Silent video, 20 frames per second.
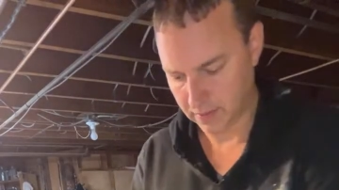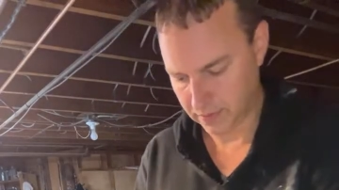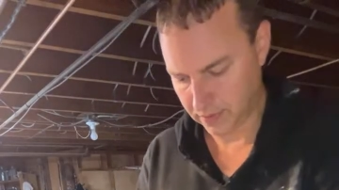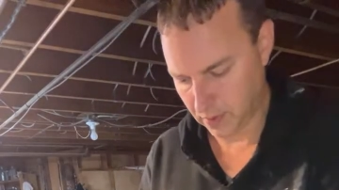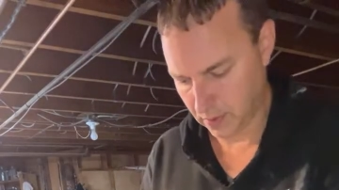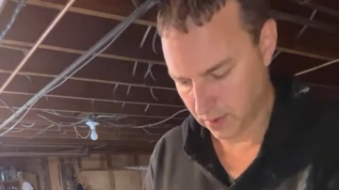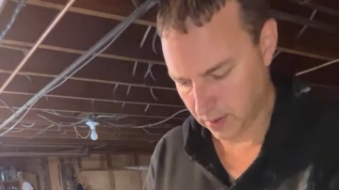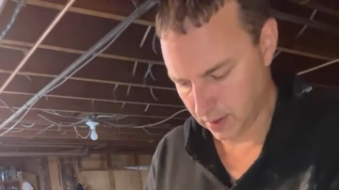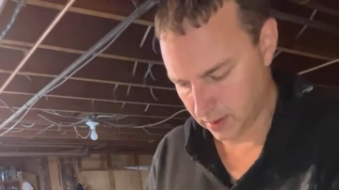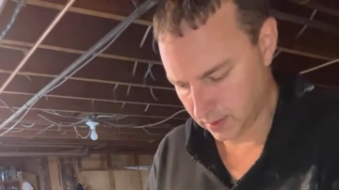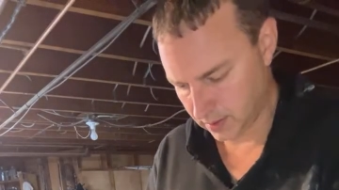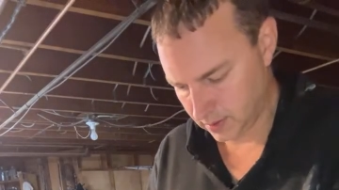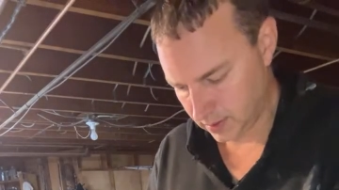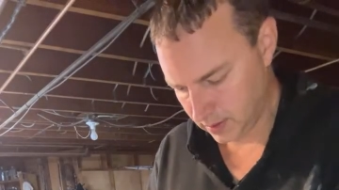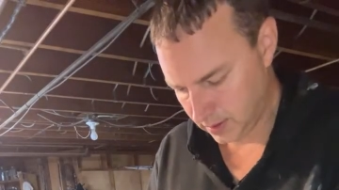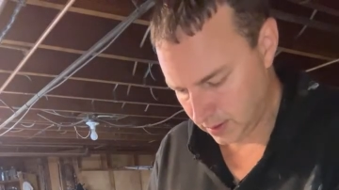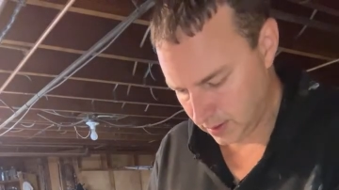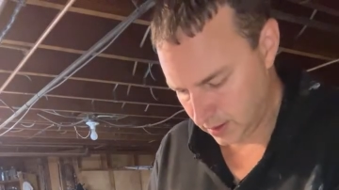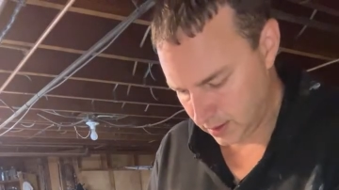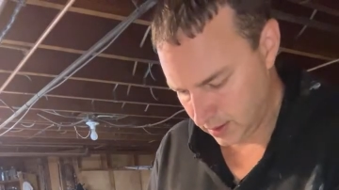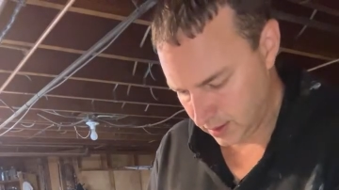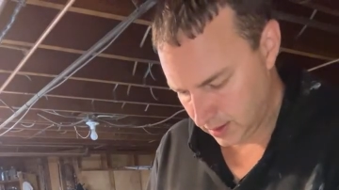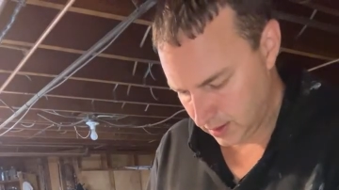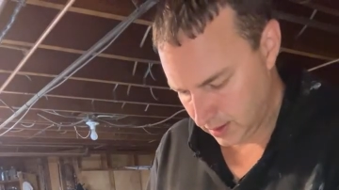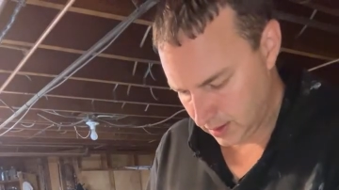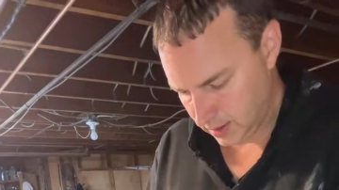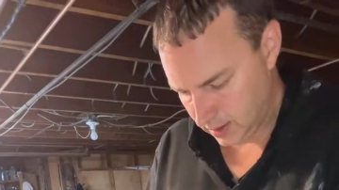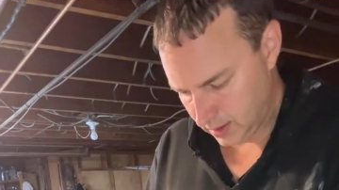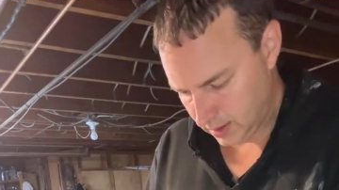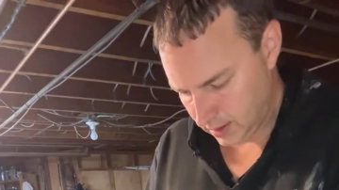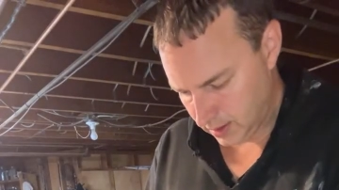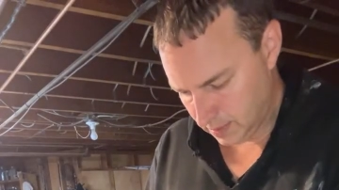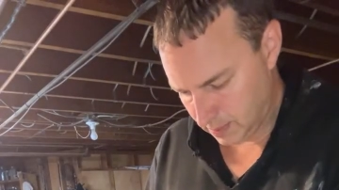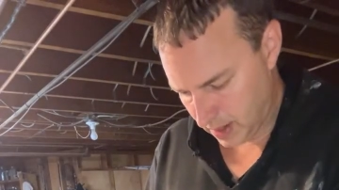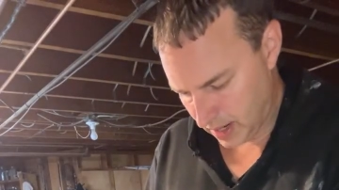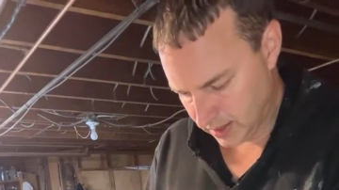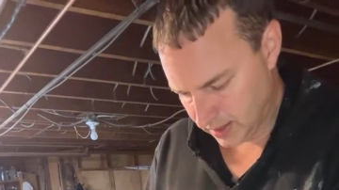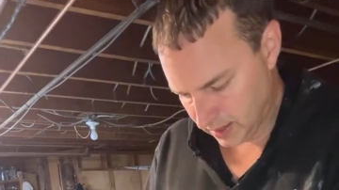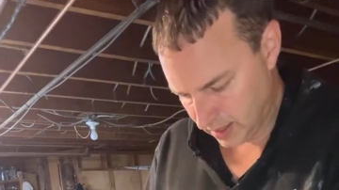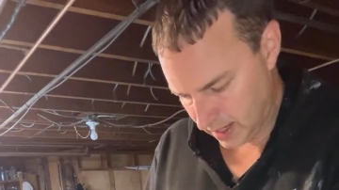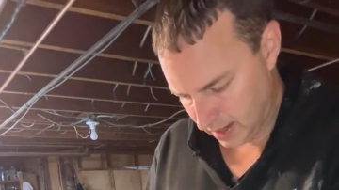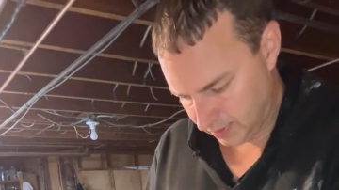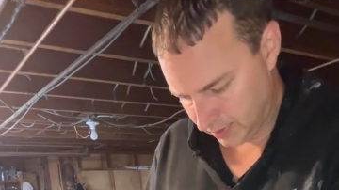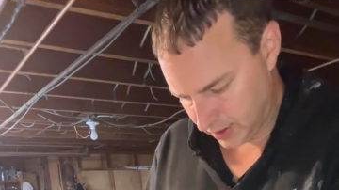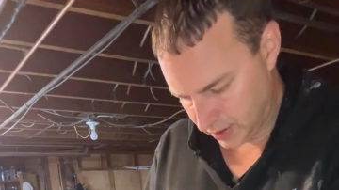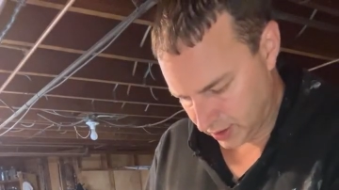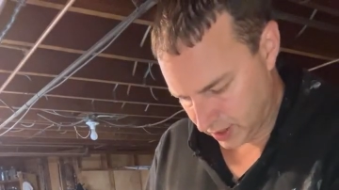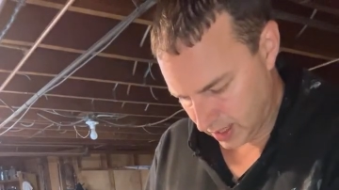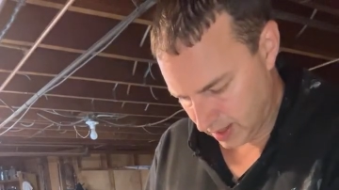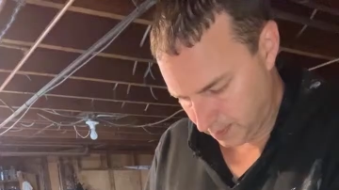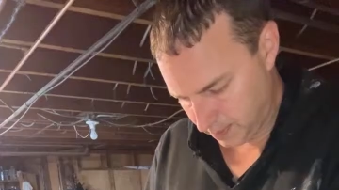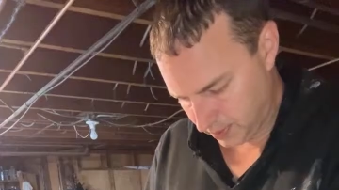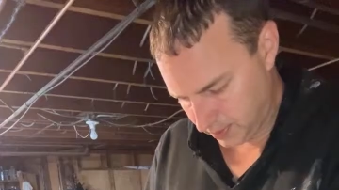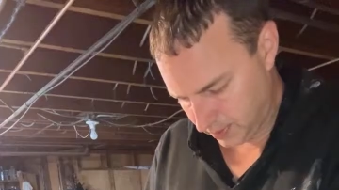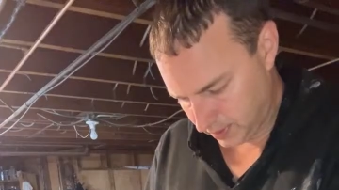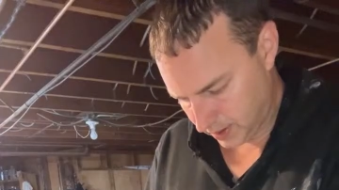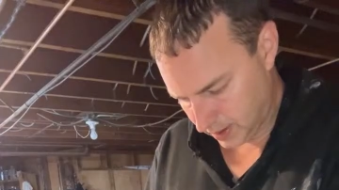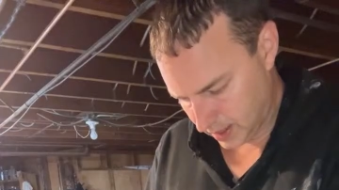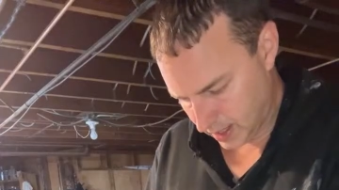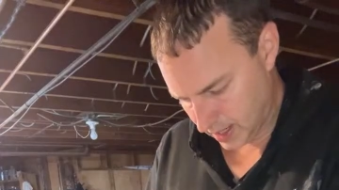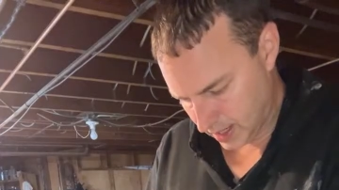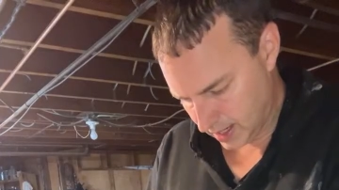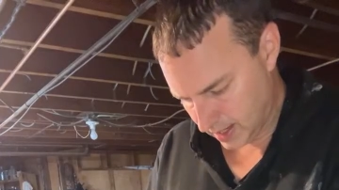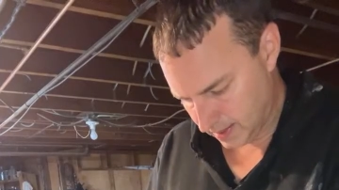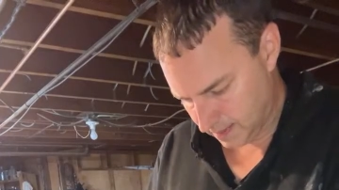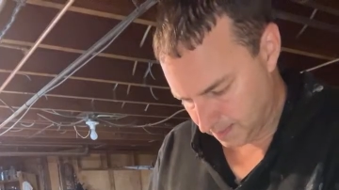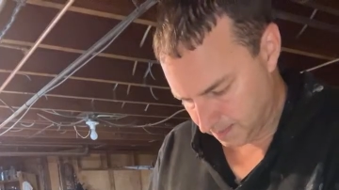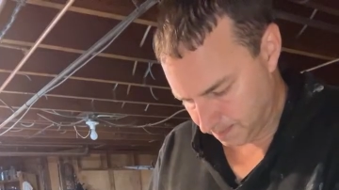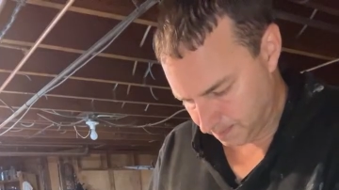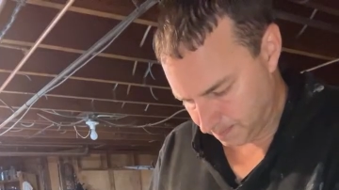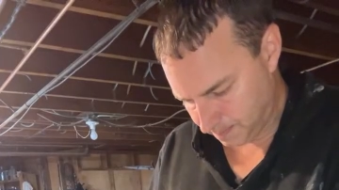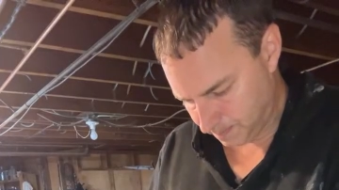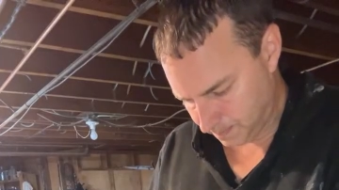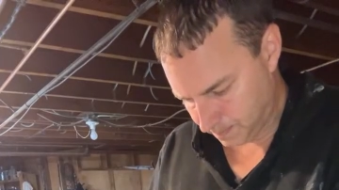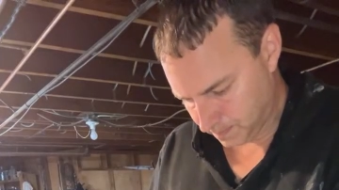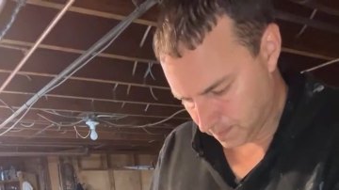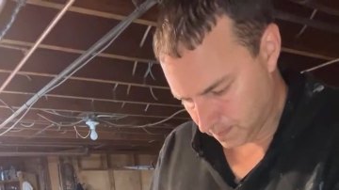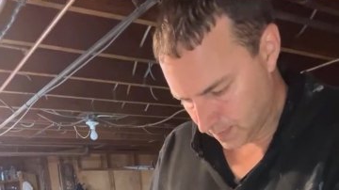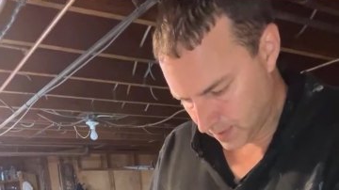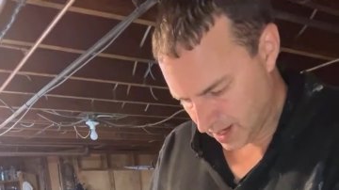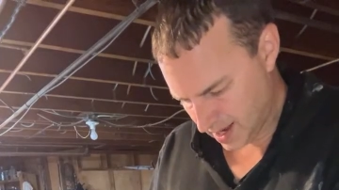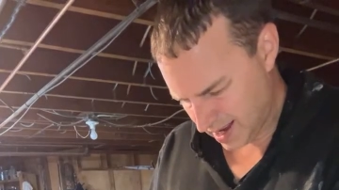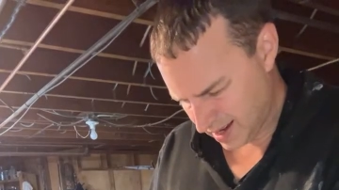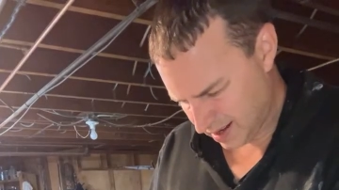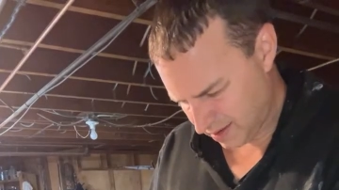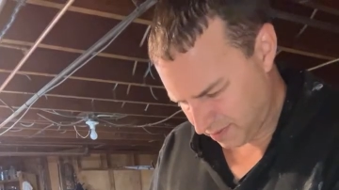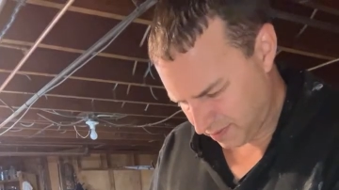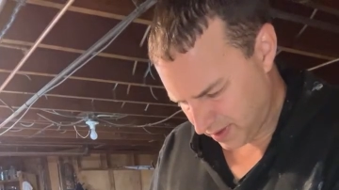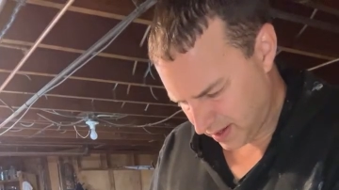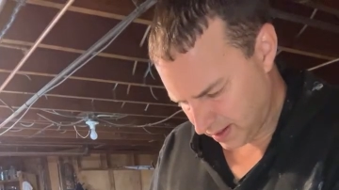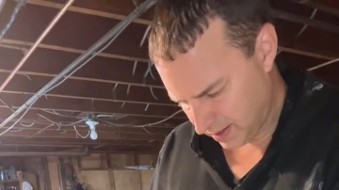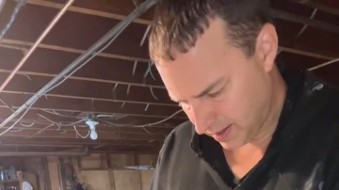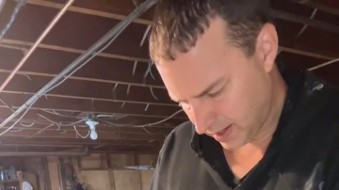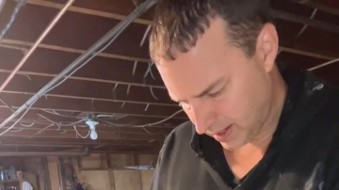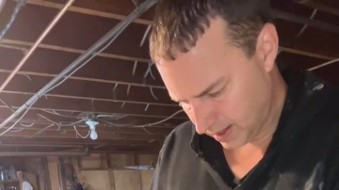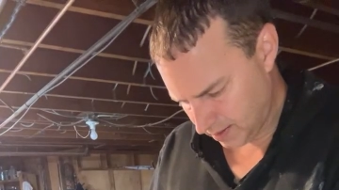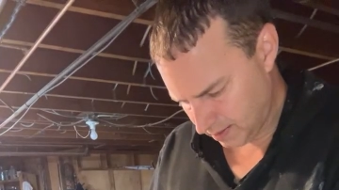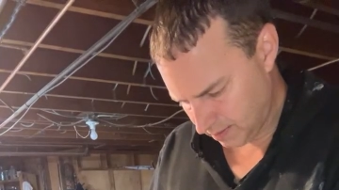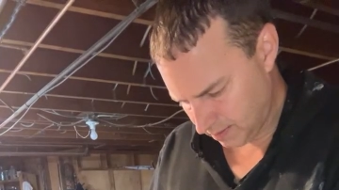for the pots that I have to ship, I could fit like,